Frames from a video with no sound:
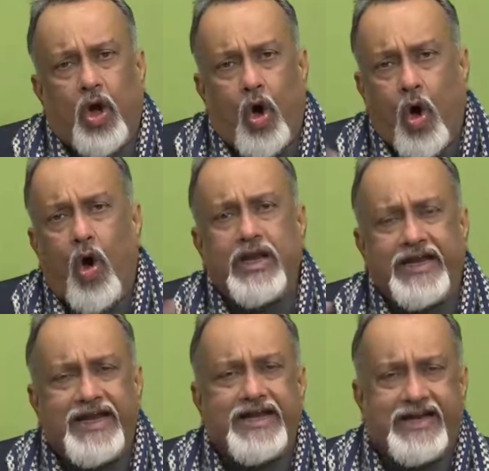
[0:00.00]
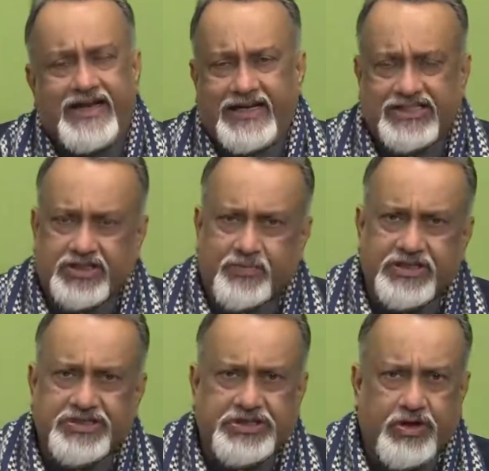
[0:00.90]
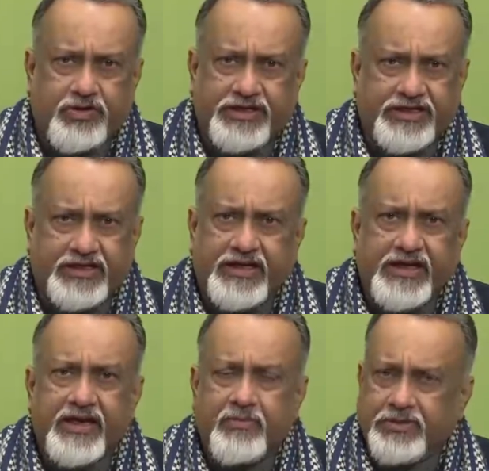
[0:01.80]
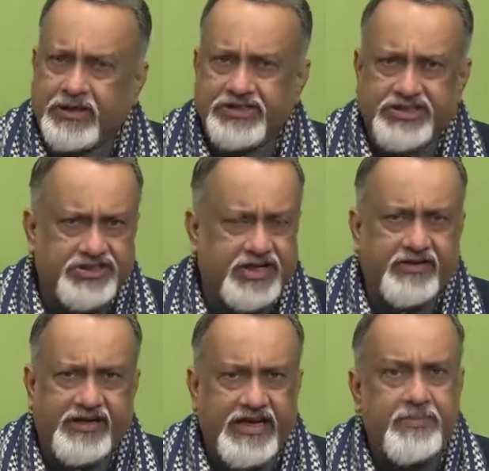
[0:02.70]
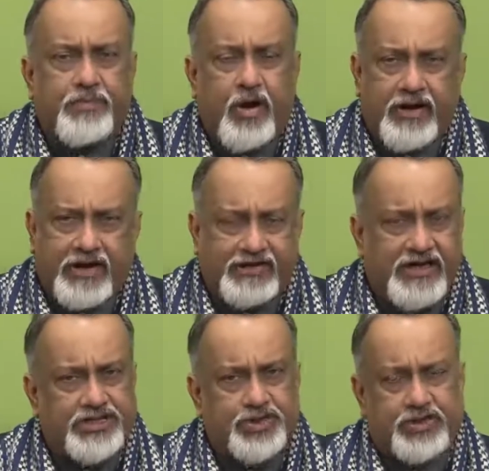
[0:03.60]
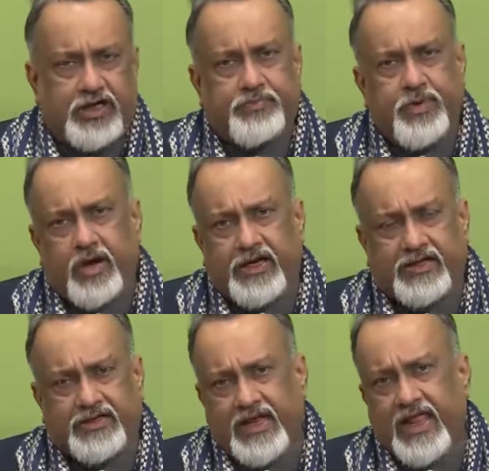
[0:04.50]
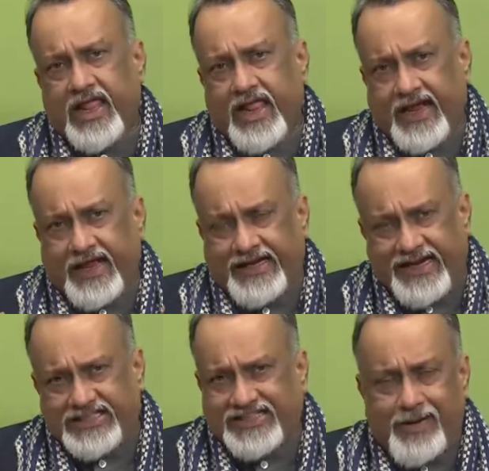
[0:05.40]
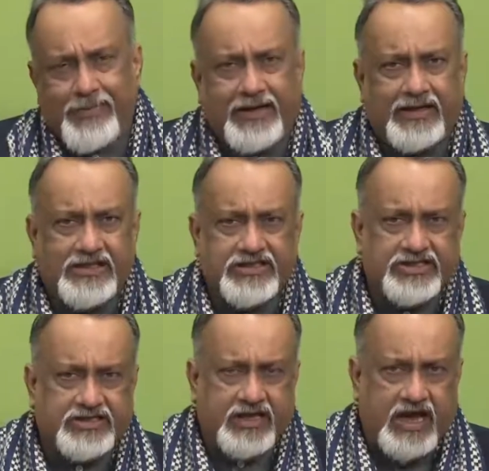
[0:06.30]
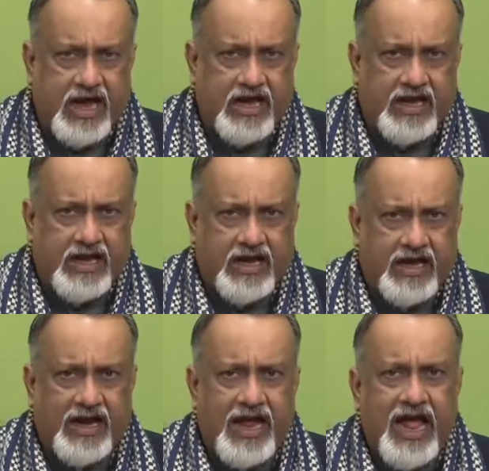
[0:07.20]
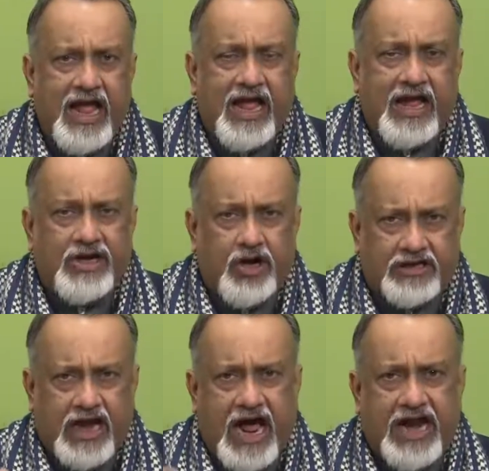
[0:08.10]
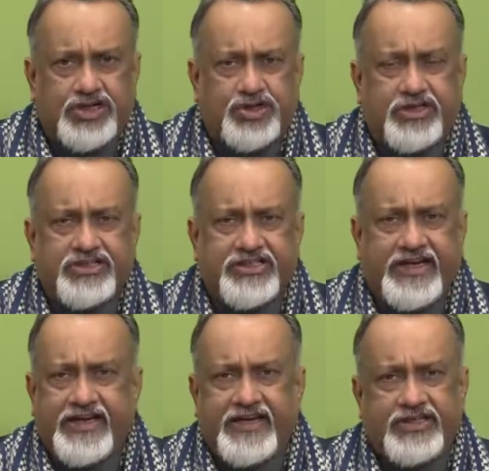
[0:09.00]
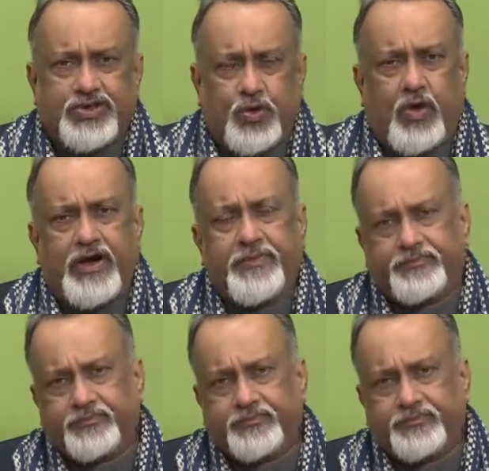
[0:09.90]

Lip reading: all Indian customers theoretically, because it is a green product, natural product, less chemicals, not harsh on skin and so on.